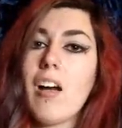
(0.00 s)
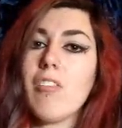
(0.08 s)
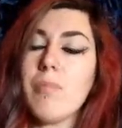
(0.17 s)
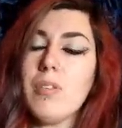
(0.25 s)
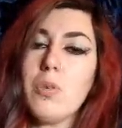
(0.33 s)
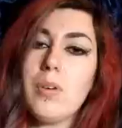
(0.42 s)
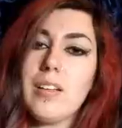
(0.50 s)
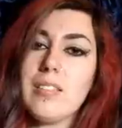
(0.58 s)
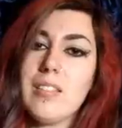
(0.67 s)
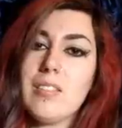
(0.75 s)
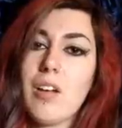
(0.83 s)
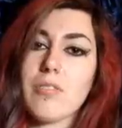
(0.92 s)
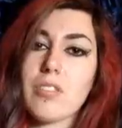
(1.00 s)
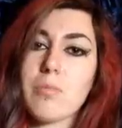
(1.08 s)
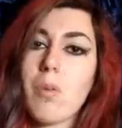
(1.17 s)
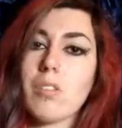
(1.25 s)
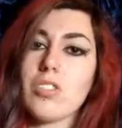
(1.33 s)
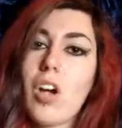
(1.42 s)
I've been doing it since I was a
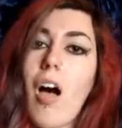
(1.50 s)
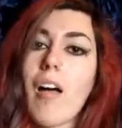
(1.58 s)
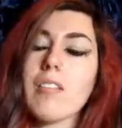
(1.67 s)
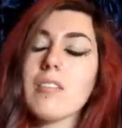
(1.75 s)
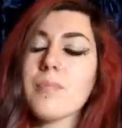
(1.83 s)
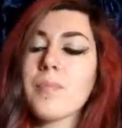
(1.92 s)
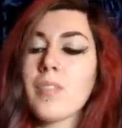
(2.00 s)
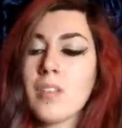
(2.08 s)
small child.